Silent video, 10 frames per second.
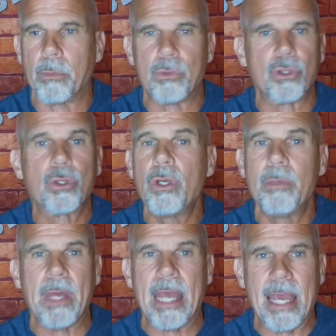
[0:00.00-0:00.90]
student
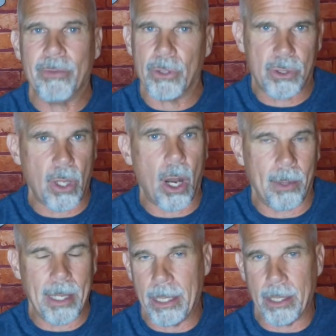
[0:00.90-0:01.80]
behavior, is
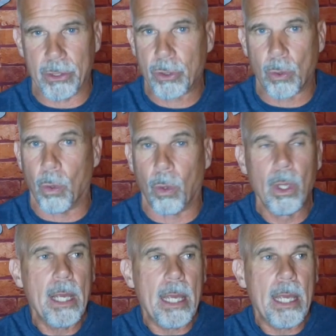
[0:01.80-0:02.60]
tolerated at school,